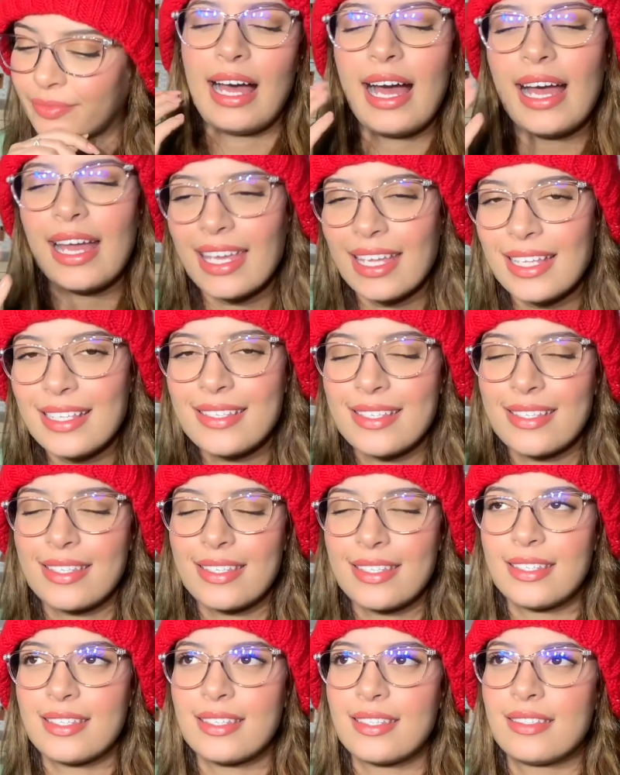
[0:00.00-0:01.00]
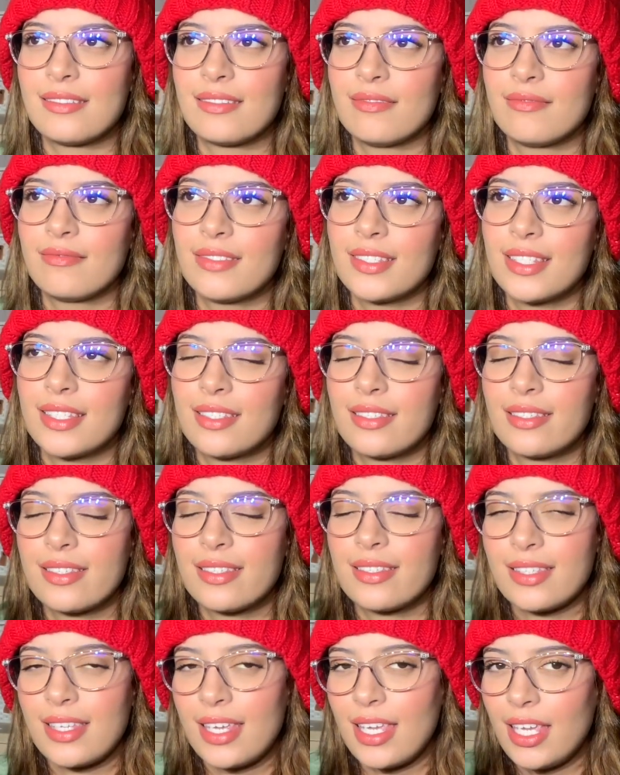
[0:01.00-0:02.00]
I can
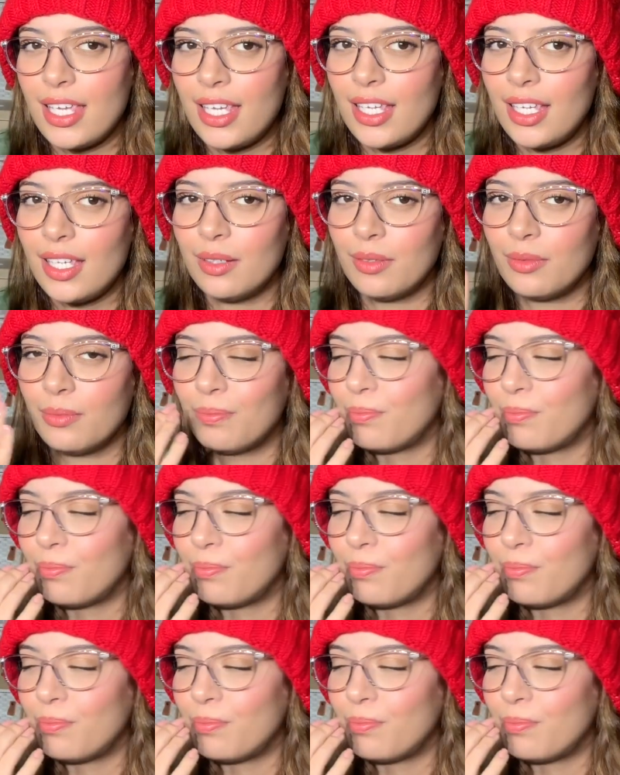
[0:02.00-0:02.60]
see